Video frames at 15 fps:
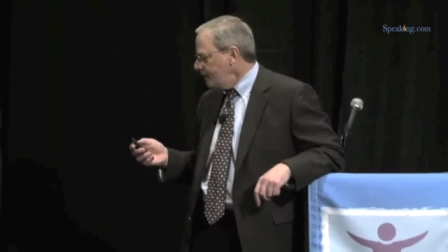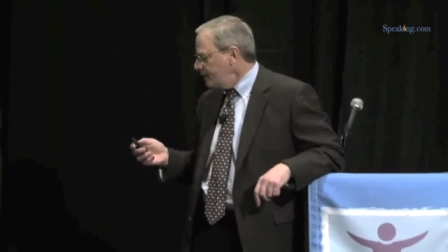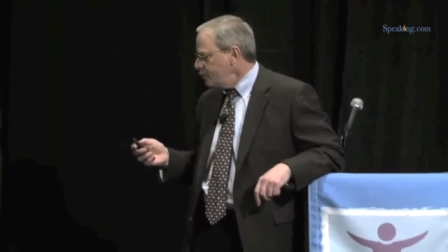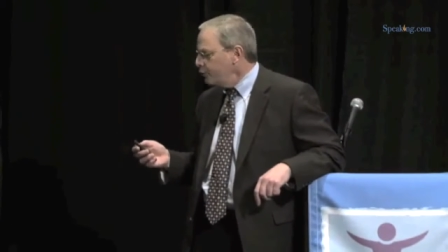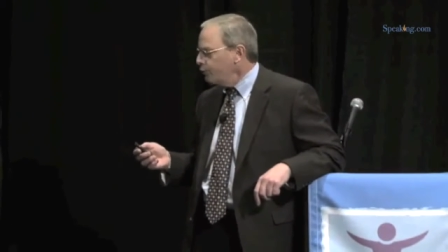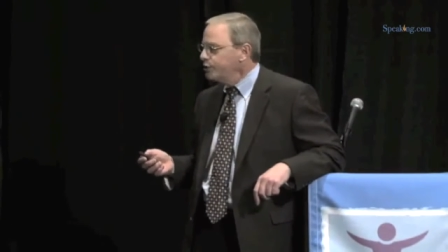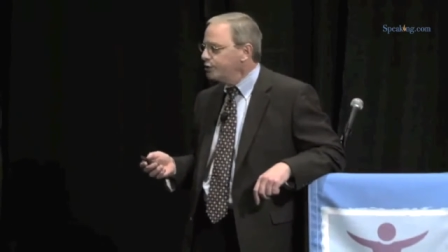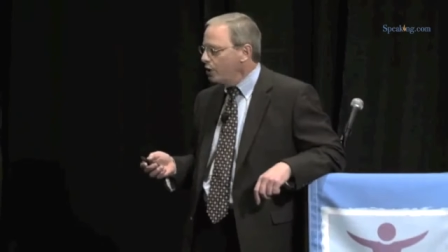
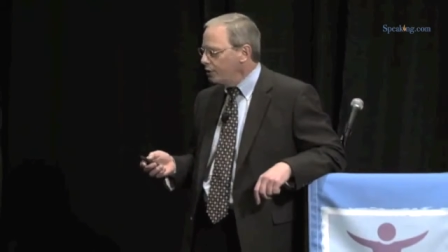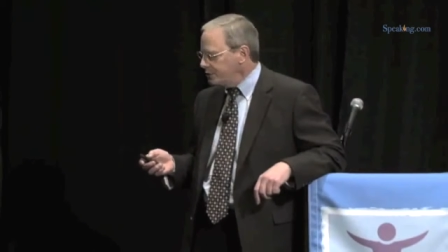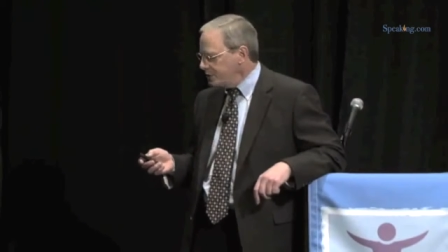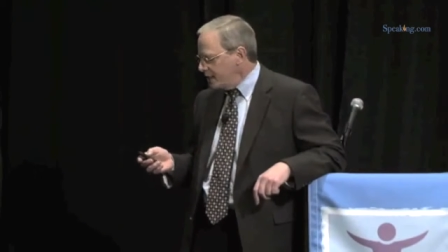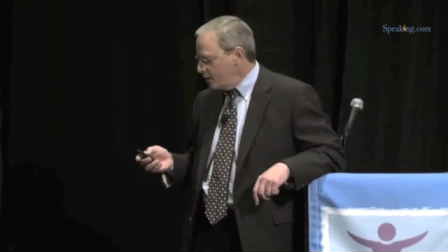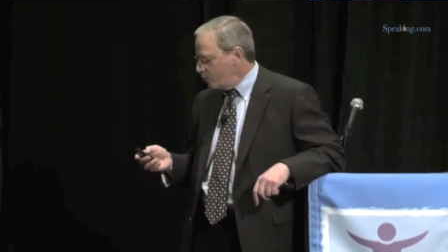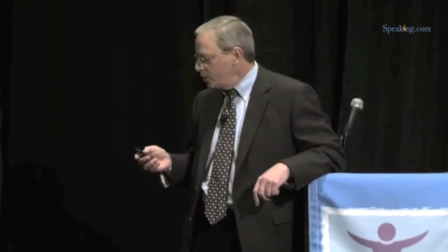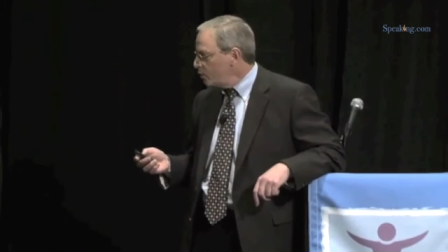So the results, I
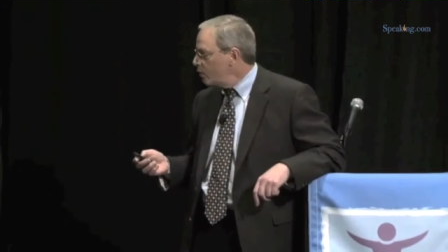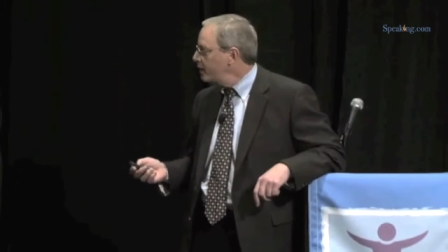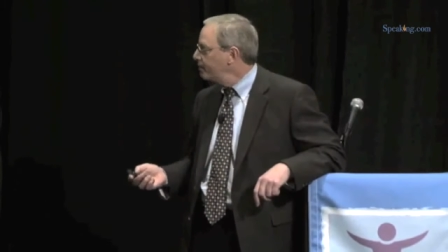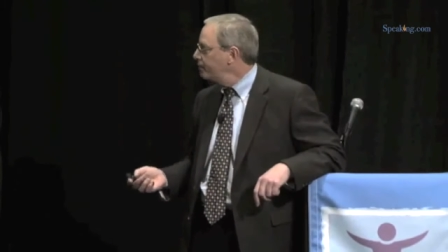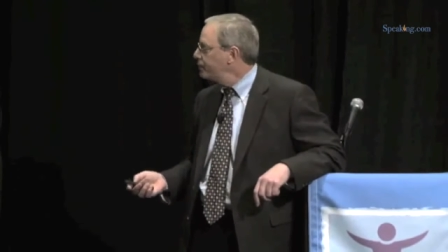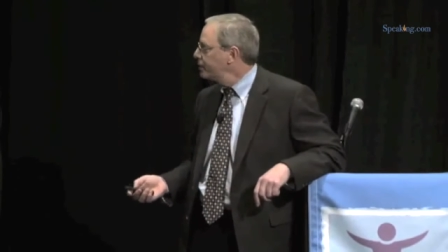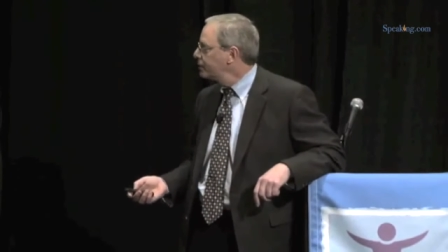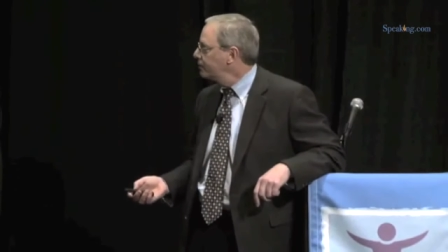think, were
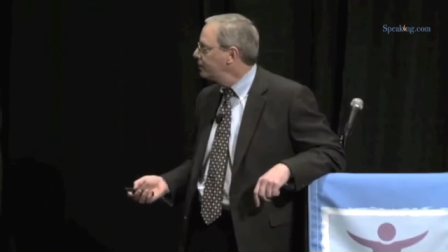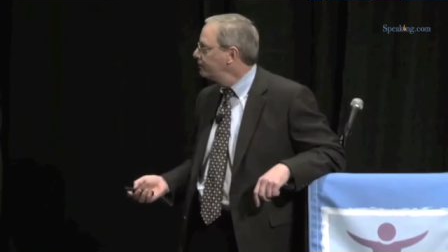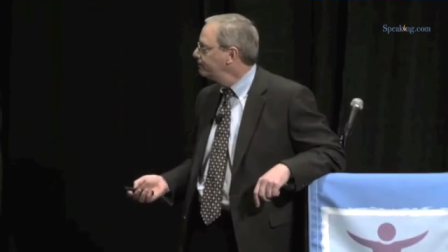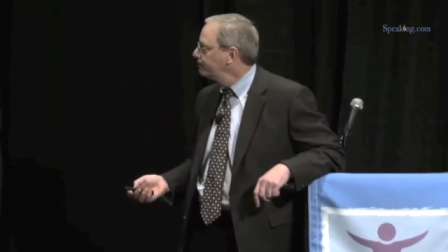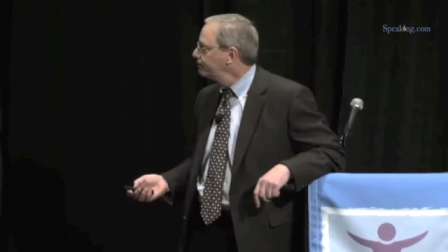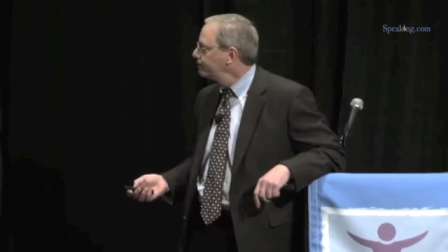quite predictable.